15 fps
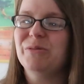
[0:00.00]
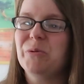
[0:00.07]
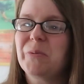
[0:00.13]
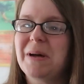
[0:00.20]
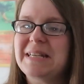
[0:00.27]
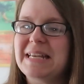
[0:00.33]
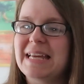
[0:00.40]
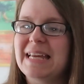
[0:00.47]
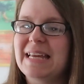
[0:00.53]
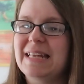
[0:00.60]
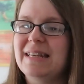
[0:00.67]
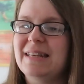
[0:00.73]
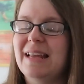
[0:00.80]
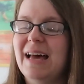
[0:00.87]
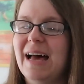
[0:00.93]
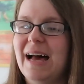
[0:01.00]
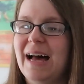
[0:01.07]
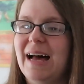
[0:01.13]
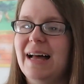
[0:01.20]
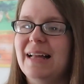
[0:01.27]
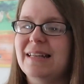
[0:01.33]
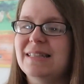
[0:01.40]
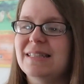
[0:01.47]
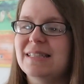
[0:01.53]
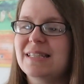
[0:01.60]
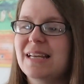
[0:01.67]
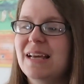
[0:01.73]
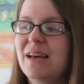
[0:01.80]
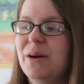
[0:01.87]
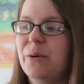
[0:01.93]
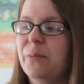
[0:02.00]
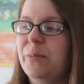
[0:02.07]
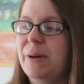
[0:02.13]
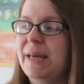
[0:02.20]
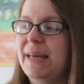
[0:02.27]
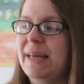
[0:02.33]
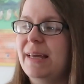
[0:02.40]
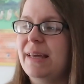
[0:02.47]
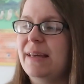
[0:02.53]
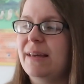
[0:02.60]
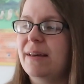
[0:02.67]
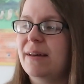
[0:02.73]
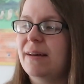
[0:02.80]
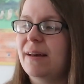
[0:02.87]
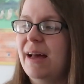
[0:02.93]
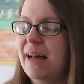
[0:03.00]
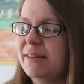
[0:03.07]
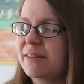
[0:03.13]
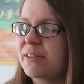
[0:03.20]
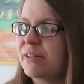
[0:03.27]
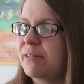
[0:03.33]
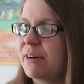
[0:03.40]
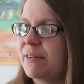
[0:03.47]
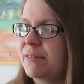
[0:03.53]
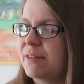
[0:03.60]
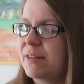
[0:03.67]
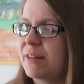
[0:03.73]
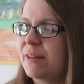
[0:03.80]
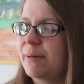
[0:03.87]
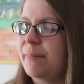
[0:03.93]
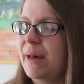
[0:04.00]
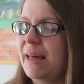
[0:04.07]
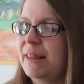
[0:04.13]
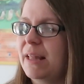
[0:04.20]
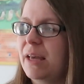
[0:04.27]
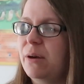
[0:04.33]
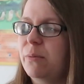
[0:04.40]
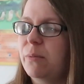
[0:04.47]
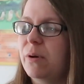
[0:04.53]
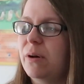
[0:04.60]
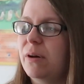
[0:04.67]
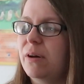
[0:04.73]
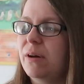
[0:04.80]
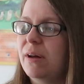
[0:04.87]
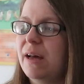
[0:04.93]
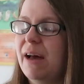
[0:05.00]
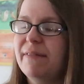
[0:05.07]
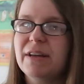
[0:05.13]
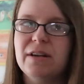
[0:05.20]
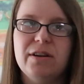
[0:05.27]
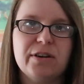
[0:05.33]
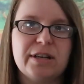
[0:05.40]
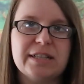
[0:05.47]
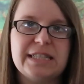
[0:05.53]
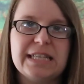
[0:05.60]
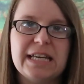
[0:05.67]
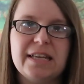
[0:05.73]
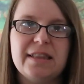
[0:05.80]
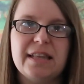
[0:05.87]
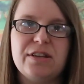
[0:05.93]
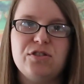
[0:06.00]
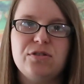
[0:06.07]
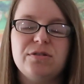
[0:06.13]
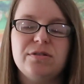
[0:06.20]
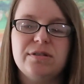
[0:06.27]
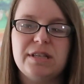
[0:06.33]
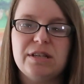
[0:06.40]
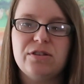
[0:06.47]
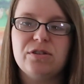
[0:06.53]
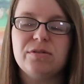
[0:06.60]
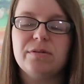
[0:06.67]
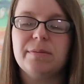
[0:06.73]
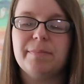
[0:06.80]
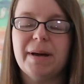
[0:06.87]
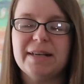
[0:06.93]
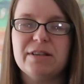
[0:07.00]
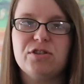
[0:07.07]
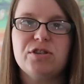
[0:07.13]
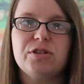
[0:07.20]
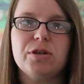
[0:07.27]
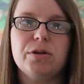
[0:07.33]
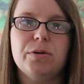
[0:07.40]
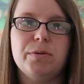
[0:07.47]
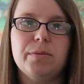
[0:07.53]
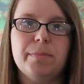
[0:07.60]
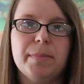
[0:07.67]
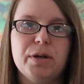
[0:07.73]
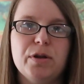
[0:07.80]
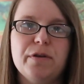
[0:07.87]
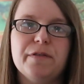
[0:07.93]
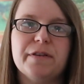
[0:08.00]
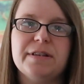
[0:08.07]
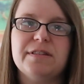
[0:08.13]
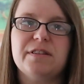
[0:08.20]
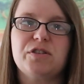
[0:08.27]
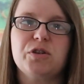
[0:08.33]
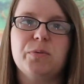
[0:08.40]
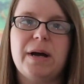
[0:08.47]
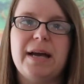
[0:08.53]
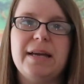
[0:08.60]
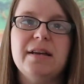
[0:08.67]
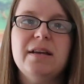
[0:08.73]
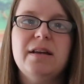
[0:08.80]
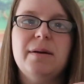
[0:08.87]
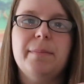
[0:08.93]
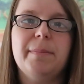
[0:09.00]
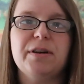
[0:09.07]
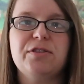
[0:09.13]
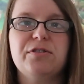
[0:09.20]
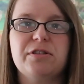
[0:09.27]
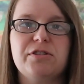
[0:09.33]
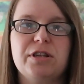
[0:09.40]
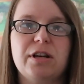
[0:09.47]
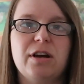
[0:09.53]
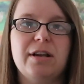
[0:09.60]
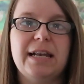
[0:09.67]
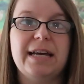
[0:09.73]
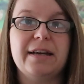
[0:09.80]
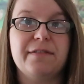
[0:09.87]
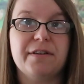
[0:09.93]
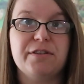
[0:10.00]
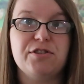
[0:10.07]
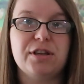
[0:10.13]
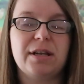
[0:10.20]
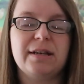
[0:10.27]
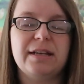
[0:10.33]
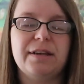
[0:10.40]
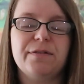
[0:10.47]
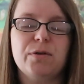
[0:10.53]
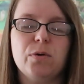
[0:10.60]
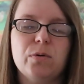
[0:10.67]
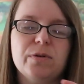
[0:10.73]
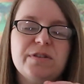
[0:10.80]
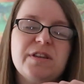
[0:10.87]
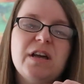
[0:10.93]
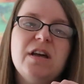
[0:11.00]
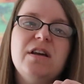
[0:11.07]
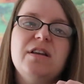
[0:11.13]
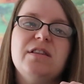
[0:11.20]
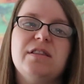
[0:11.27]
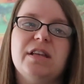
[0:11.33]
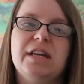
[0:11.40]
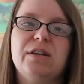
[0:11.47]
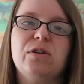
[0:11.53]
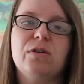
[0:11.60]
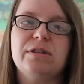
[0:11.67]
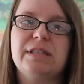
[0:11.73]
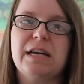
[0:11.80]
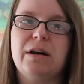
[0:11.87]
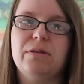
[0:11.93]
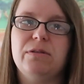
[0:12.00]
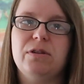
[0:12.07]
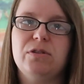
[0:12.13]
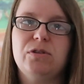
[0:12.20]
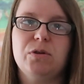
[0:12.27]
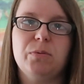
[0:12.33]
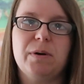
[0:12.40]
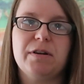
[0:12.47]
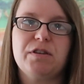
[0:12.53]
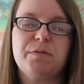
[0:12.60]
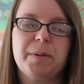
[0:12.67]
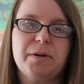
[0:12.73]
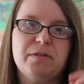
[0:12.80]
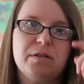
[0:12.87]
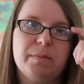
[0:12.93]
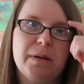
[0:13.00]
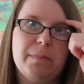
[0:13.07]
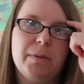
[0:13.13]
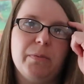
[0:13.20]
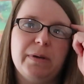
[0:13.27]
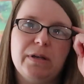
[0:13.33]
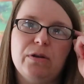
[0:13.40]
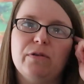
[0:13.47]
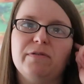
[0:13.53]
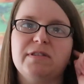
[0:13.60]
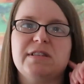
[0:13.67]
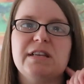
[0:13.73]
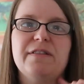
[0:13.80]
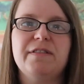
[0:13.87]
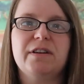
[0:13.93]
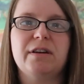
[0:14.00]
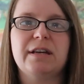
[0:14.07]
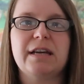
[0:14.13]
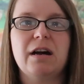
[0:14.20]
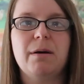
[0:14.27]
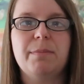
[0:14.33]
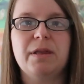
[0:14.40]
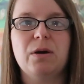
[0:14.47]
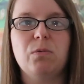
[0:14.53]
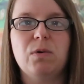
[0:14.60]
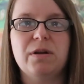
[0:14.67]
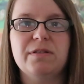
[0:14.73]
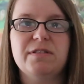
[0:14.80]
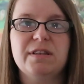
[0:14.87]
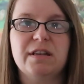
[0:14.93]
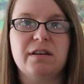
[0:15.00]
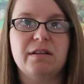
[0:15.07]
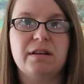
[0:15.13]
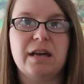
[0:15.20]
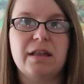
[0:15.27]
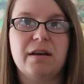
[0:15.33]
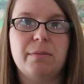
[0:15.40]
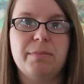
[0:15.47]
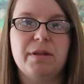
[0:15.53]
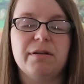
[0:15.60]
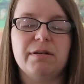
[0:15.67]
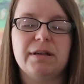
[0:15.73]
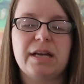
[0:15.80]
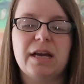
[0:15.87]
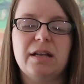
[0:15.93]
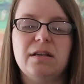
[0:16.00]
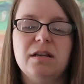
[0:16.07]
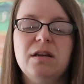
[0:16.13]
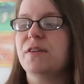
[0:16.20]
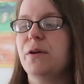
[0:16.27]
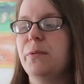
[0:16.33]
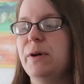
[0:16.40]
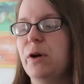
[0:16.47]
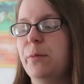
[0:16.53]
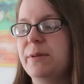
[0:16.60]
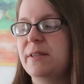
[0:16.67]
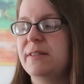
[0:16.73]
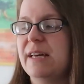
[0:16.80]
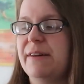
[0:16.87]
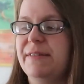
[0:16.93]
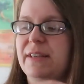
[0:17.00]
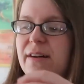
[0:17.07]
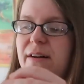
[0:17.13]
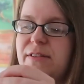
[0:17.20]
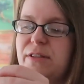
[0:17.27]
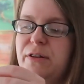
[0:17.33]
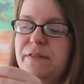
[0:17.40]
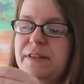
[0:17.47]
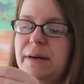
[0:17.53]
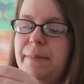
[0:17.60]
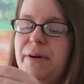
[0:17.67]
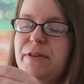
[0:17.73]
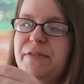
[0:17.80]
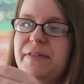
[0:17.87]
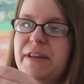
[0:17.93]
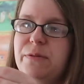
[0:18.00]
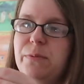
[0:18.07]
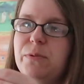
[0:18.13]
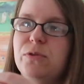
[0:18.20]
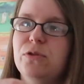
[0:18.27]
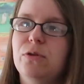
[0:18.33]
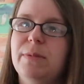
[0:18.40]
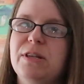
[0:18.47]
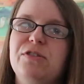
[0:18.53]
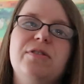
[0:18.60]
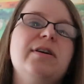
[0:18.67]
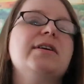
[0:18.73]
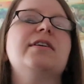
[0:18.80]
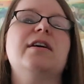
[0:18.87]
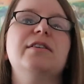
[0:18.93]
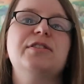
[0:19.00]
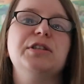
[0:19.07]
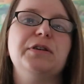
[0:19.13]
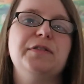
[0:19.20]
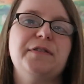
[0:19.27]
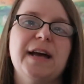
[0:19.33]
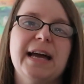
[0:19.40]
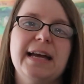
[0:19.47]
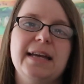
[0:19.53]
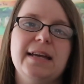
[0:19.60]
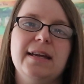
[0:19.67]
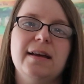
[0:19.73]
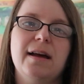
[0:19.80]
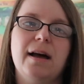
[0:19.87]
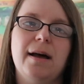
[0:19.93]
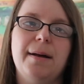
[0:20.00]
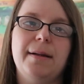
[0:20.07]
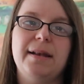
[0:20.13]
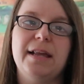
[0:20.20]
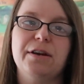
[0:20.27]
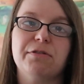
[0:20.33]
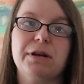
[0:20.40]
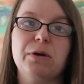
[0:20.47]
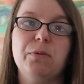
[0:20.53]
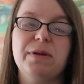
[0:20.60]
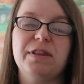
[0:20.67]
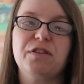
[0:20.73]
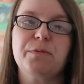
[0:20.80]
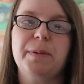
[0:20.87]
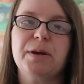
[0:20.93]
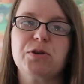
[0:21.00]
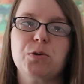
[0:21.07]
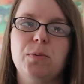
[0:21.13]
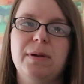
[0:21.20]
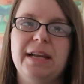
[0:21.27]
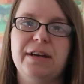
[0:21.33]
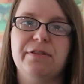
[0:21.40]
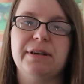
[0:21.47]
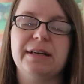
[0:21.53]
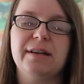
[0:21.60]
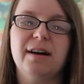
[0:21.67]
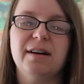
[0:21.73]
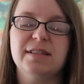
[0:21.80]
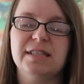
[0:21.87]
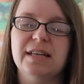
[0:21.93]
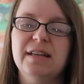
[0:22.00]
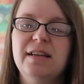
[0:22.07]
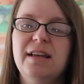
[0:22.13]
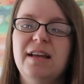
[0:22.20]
we went in and we handed her over to them and they were having a look at it. They did manage to manoeuvre it in such a way, by stretching her leg very gently of course, that it got down to where it's supposed to be, but we knew obviously if it could get up there once, it could get up there again. So we opted to have it cut off. Now most vets will normally try and cut off a leg ring with a special leg ring cutter,